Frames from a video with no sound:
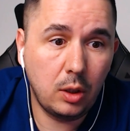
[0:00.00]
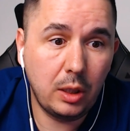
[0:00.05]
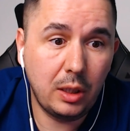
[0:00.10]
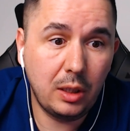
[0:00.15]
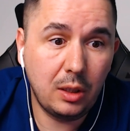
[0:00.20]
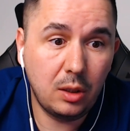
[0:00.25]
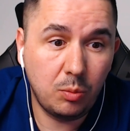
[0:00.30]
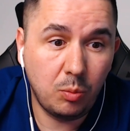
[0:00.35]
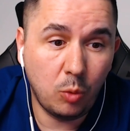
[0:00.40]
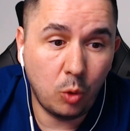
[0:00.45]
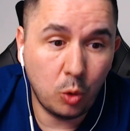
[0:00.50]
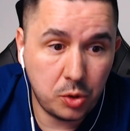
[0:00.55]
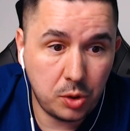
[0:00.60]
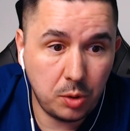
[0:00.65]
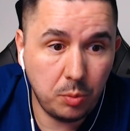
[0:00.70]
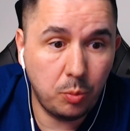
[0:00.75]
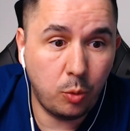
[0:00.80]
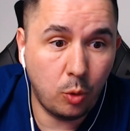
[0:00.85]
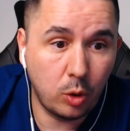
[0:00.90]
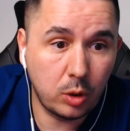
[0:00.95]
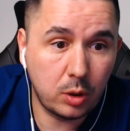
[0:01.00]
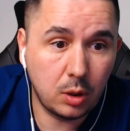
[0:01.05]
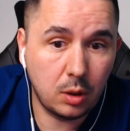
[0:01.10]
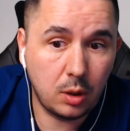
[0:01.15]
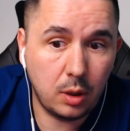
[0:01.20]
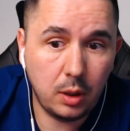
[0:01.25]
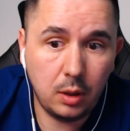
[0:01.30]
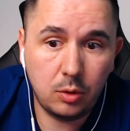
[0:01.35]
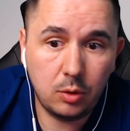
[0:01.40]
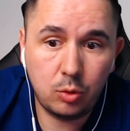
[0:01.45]
And most
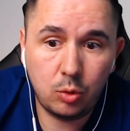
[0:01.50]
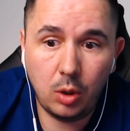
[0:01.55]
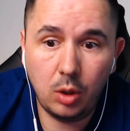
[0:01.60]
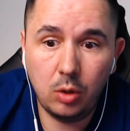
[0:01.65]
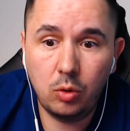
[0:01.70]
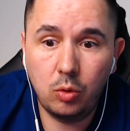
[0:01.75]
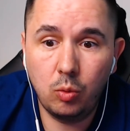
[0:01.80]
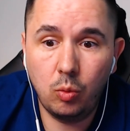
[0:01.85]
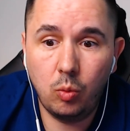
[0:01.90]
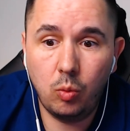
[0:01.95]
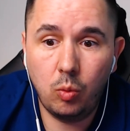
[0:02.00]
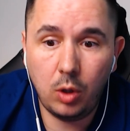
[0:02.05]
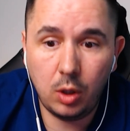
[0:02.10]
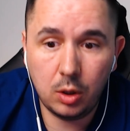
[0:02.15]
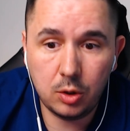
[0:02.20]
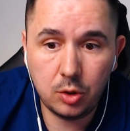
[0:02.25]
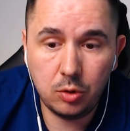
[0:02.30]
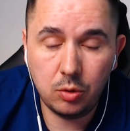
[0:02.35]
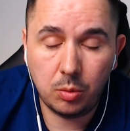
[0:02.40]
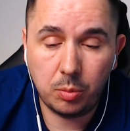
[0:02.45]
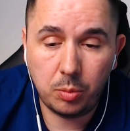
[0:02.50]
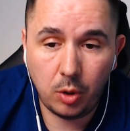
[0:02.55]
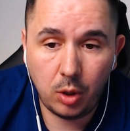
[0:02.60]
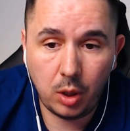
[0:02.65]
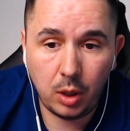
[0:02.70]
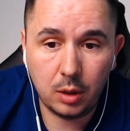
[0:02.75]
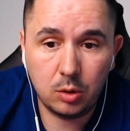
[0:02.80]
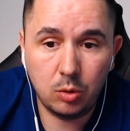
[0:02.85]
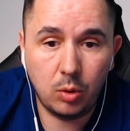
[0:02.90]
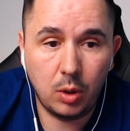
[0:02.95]
importantly, try to watch your
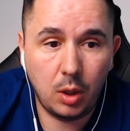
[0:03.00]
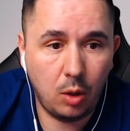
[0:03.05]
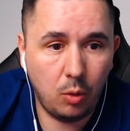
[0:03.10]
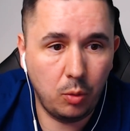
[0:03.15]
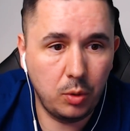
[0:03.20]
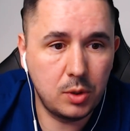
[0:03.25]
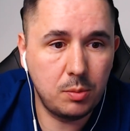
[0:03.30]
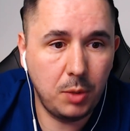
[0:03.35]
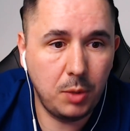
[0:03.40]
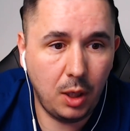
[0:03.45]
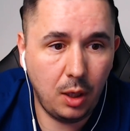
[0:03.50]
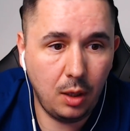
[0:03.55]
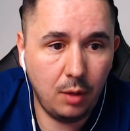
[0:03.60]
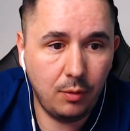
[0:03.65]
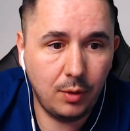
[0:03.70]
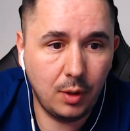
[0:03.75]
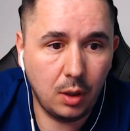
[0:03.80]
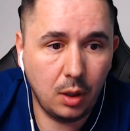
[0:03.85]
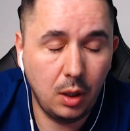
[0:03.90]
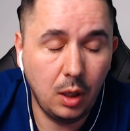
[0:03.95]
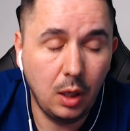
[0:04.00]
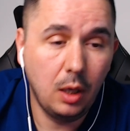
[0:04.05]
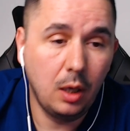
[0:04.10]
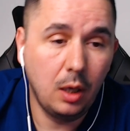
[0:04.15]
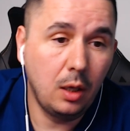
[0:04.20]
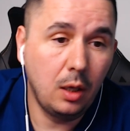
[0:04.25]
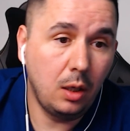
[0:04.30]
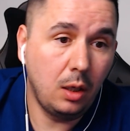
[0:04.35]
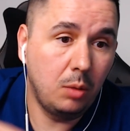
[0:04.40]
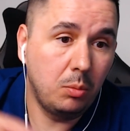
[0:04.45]
product on how it's behaving.
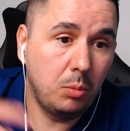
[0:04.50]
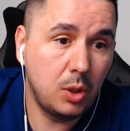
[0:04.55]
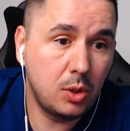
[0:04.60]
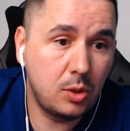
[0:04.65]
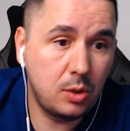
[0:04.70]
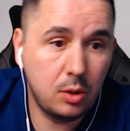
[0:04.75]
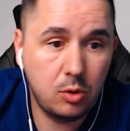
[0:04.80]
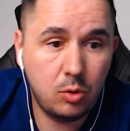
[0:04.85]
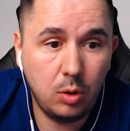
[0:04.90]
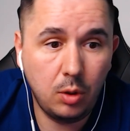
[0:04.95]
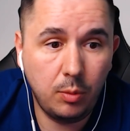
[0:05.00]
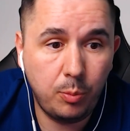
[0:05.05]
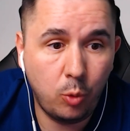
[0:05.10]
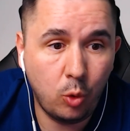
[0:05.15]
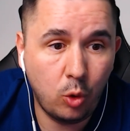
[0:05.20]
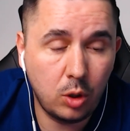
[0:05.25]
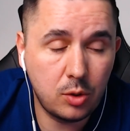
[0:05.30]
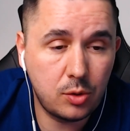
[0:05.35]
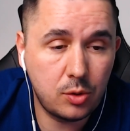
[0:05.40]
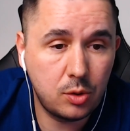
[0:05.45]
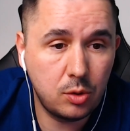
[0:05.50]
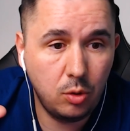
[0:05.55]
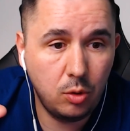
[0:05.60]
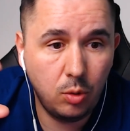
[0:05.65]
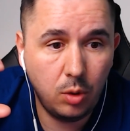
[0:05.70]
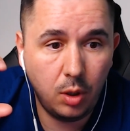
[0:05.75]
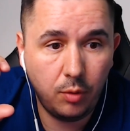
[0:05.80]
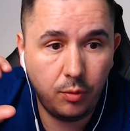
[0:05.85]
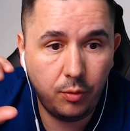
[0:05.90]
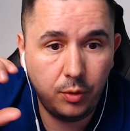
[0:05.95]
In business reports, you
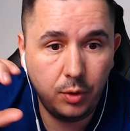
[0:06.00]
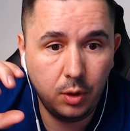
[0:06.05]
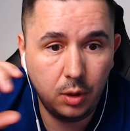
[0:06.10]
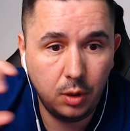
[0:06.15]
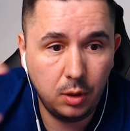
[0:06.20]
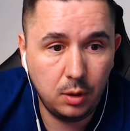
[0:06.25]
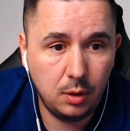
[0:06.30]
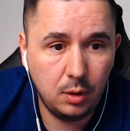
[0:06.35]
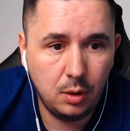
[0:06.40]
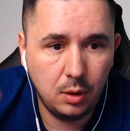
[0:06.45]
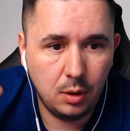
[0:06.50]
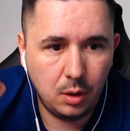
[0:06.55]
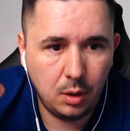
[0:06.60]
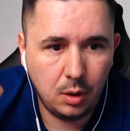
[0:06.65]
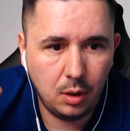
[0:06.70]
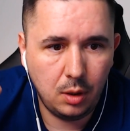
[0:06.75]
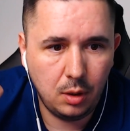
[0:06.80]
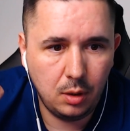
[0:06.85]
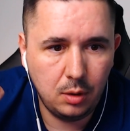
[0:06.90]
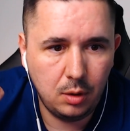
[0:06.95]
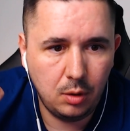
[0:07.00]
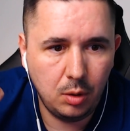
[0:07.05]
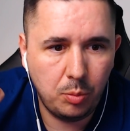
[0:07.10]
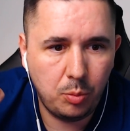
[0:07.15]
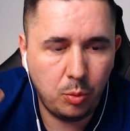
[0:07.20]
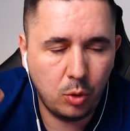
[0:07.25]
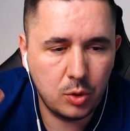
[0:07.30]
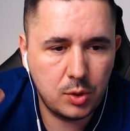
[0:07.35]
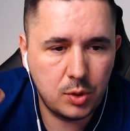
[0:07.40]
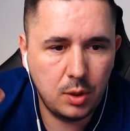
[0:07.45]
have the
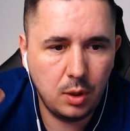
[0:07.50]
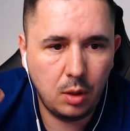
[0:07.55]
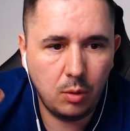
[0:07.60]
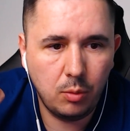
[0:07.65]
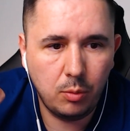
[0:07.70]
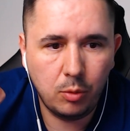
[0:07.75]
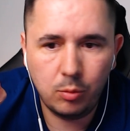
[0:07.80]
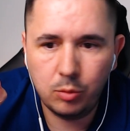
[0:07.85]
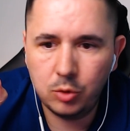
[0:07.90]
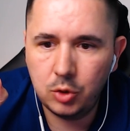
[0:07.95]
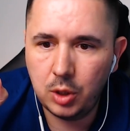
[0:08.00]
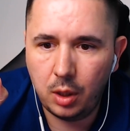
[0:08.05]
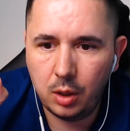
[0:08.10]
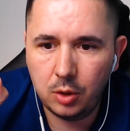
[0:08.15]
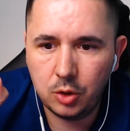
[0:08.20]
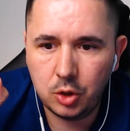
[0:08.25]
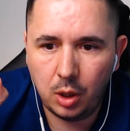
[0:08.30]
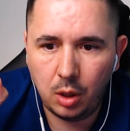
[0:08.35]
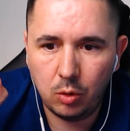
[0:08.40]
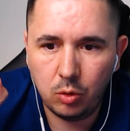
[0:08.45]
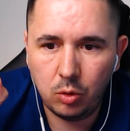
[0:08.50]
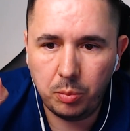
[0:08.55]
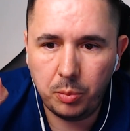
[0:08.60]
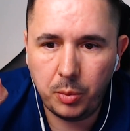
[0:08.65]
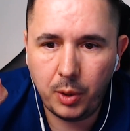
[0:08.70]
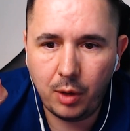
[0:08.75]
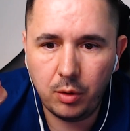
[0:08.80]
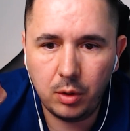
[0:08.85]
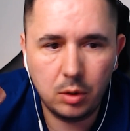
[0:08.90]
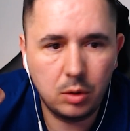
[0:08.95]
reports there, child or
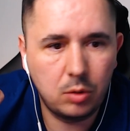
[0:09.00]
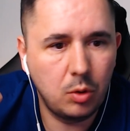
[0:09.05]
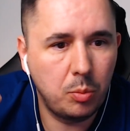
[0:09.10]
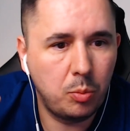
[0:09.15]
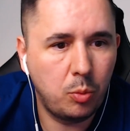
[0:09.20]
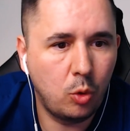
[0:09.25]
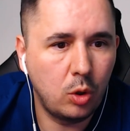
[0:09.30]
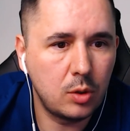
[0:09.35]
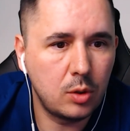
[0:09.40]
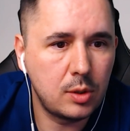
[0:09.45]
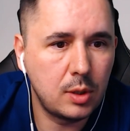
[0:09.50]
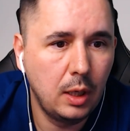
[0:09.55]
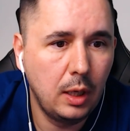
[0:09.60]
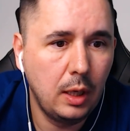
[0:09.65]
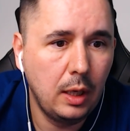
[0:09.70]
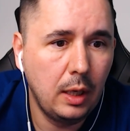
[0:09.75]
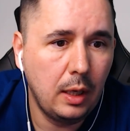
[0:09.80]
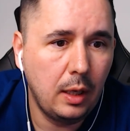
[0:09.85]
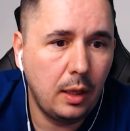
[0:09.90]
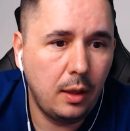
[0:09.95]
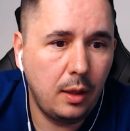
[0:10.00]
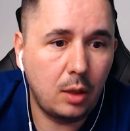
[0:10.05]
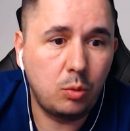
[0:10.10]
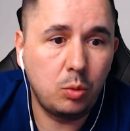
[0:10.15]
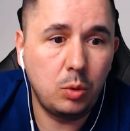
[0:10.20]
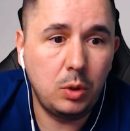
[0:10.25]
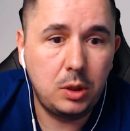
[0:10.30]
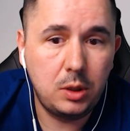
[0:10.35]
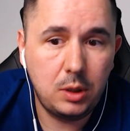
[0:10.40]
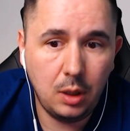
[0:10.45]
parent reports, that
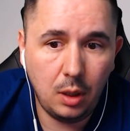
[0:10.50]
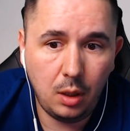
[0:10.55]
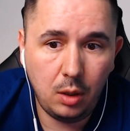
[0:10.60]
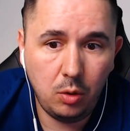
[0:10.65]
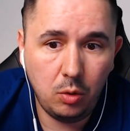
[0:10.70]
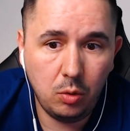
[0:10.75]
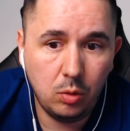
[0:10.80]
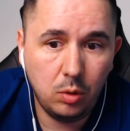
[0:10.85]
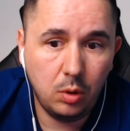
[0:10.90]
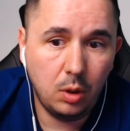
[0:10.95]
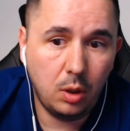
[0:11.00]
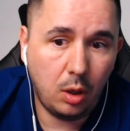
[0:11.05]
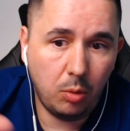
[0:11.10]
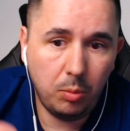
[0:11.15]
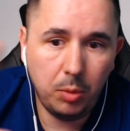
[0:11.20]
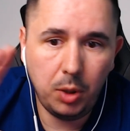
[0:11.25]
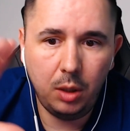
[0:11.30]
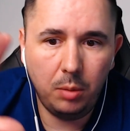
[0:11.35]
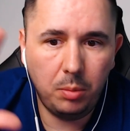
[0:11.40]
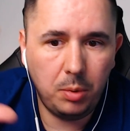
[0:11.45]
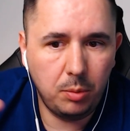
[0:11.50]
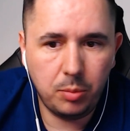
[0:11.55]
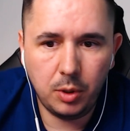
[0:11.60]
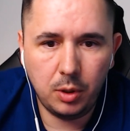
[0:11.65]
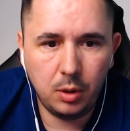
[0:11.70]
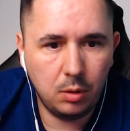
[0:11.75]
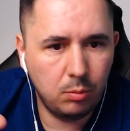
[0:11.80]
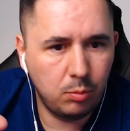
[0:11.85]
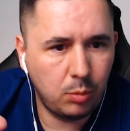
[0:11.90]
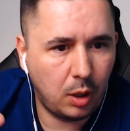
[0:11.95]
will tell you how many
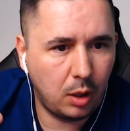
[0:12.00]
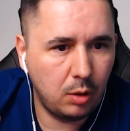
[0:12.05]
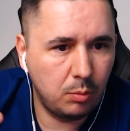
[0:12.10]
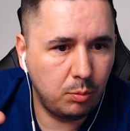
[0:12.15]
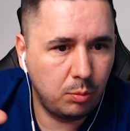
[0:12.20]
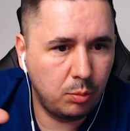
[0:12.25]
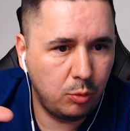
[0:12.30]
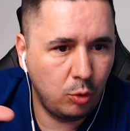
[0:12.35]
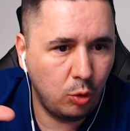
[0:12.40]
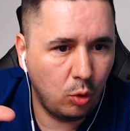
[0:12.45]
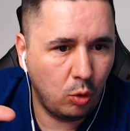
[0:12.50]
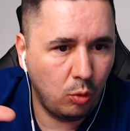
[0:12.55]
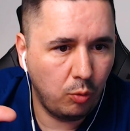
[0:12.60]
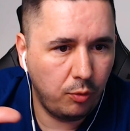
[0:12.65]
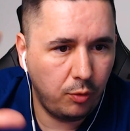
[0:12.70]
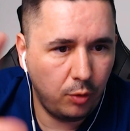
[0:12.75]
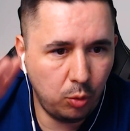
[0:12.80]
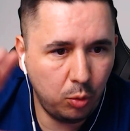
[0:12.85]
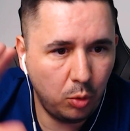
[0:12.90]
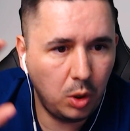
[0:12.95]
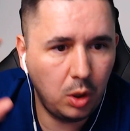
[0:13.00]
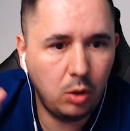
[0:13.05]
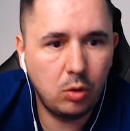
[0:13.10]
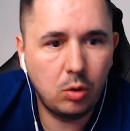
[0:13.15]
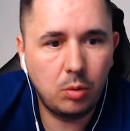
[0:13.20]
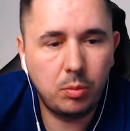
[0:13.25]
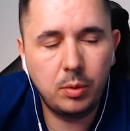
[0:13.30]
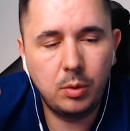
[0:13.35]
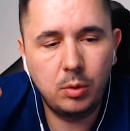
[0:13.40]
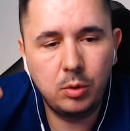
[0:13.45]
people are viewing
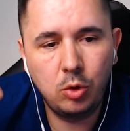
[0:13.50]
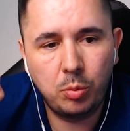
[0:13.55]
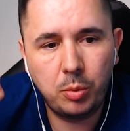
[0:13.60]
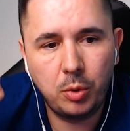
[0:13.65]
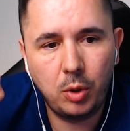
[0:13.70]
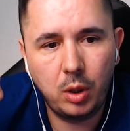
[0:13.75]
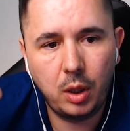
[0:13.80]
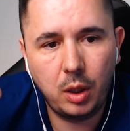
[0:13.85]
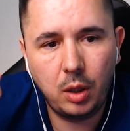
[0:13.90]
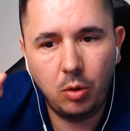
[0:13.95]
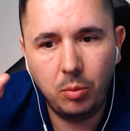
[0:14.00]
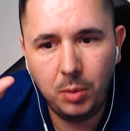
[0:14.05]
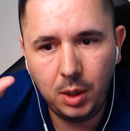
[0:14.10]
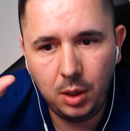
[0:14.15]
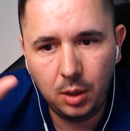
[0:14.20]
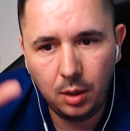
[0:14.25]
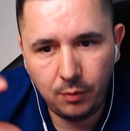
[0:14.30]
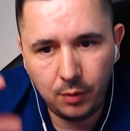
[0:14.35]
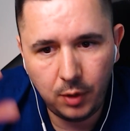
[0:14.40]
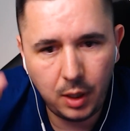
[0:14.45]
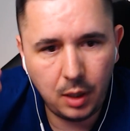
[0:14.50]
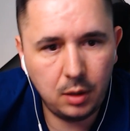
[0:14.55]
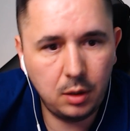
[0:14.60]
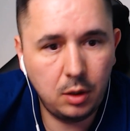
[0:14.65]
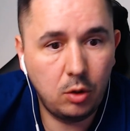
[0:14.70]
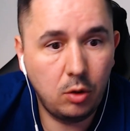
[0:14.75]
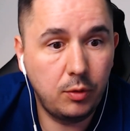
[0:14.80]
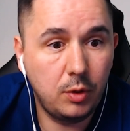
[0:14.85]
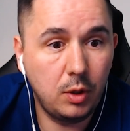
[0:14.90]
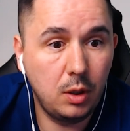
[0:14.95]
your product, how many have
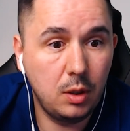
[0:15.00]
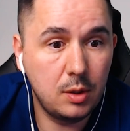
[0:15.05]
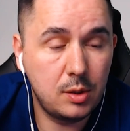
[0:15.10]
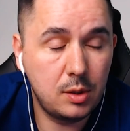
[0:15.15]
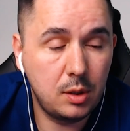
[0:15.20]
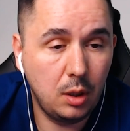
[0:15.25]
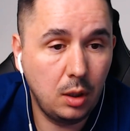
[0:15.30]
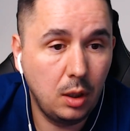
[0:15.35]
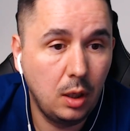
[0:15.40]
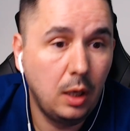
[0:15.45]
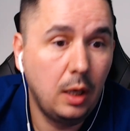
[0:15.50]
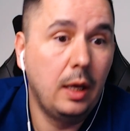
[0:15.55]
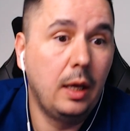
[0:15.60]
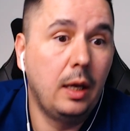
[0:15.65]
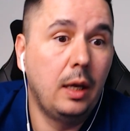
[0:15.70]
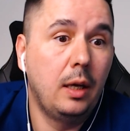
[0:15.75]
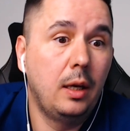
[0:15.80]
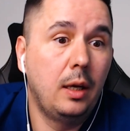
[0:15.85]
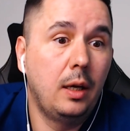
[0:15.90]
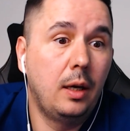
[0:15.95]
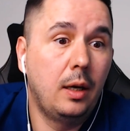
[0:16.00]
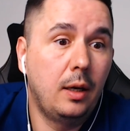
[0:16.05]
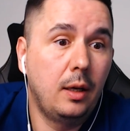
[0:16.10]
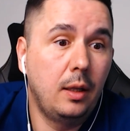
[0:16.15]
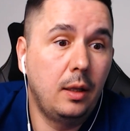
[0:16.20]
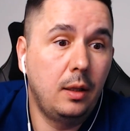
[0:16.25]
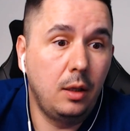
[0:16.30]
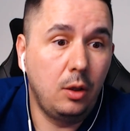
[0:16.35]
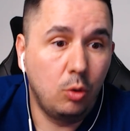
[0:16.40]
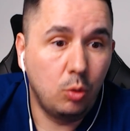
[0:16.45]
landed off the listing.
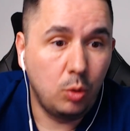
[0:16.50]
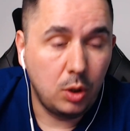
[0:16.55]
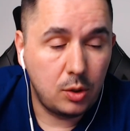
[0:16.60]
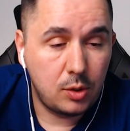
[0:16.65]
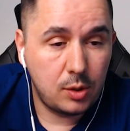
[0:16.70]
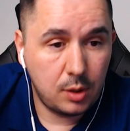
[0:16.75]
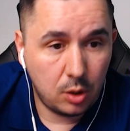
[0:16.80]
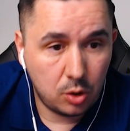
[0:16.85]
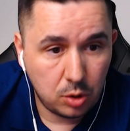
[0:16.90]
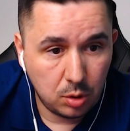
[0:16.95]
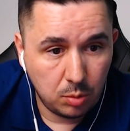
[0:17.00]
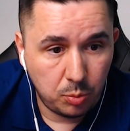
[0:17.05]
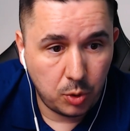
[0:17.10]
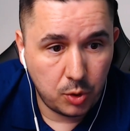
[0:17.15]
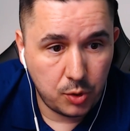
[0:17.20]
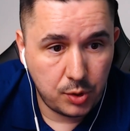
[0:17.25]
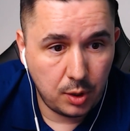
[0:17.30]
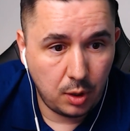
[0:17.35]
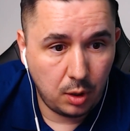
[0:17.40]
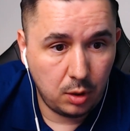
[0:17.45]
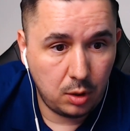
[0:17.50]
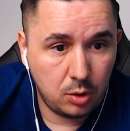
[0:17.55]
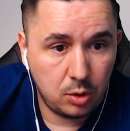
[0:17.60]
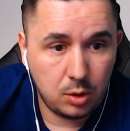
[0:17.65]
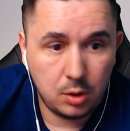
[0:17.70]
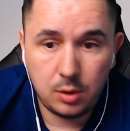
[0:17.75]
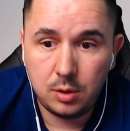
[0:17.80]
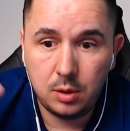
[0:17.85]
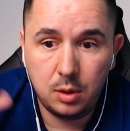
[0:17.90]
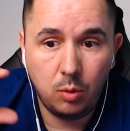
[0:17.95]
The unit session percentage
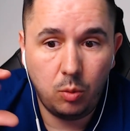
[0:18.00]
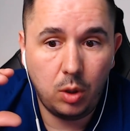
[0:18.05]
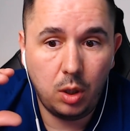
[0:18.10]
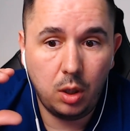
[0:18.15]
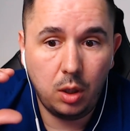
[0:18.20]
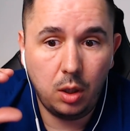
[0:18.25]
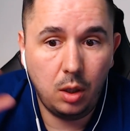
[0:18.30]
is the one